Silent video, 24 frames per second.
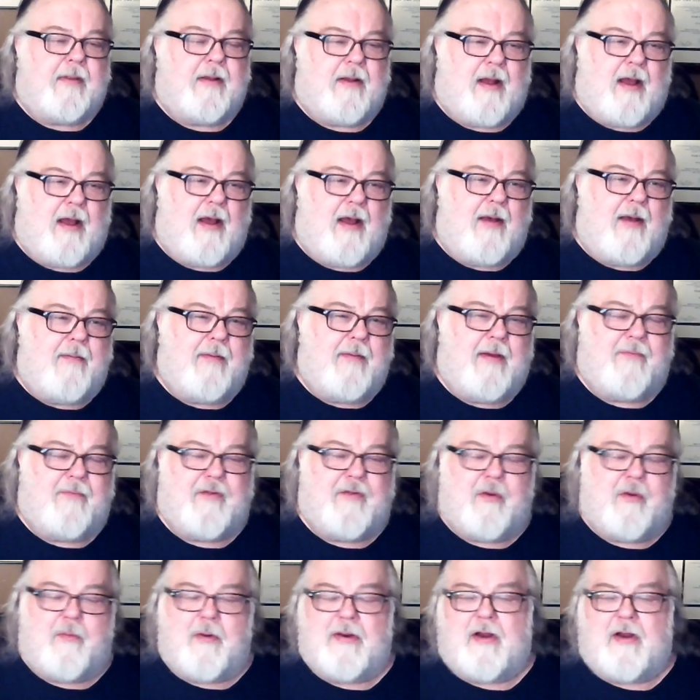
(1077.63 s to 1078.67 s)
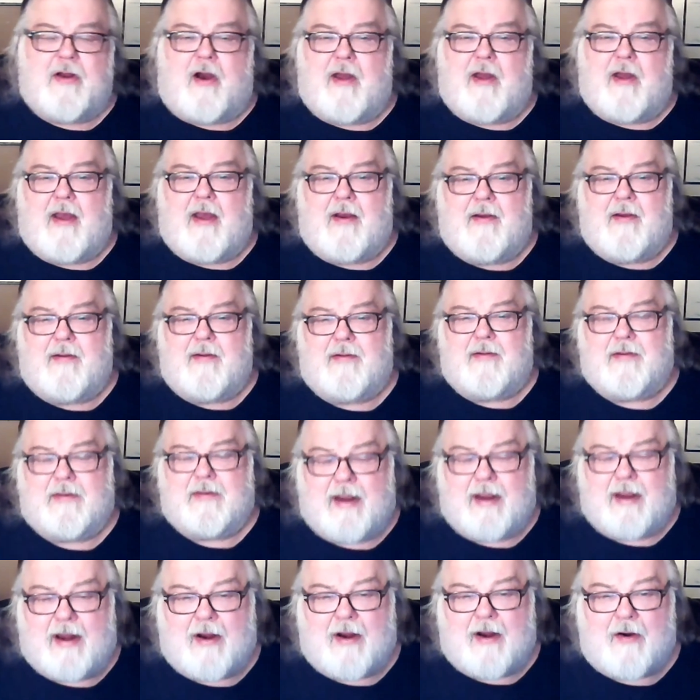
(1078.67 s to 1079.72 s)
um, if you're wanting to
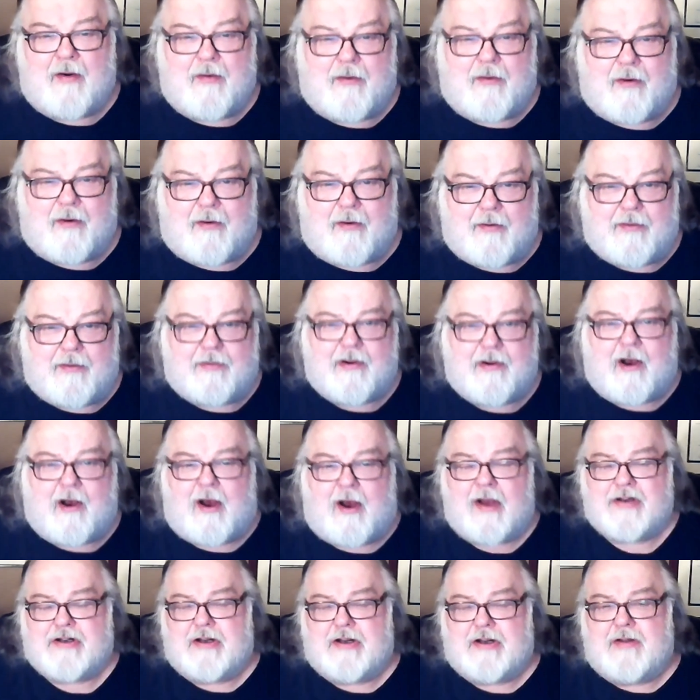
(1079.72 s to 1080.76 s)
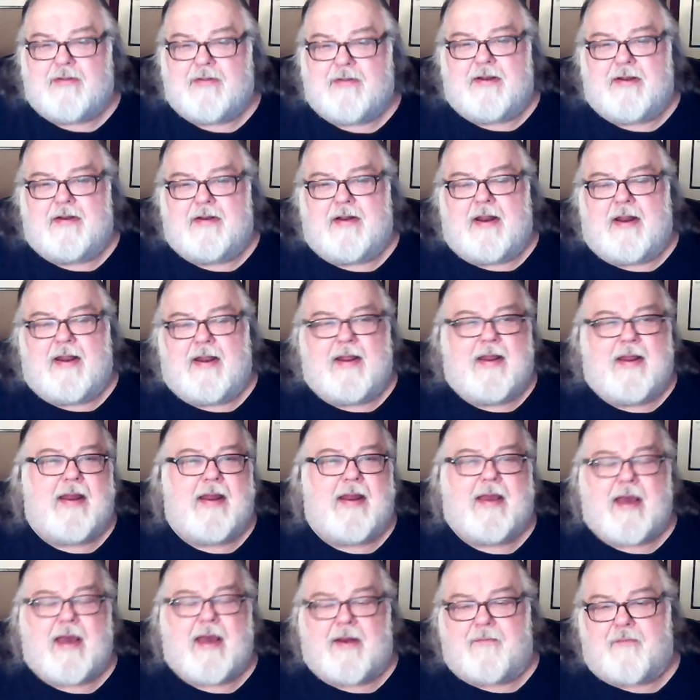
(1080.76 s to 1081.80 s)
to err on caution than any
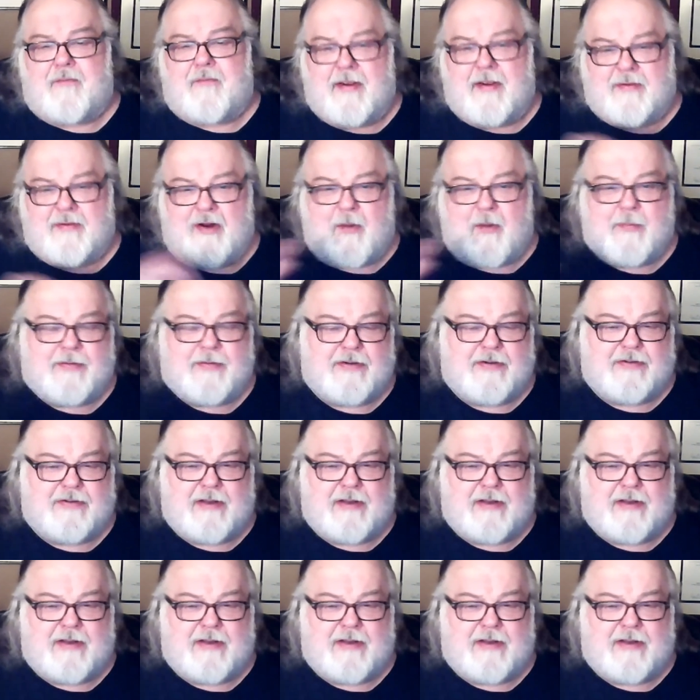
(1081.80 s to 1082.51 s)
kind of phrase that opens a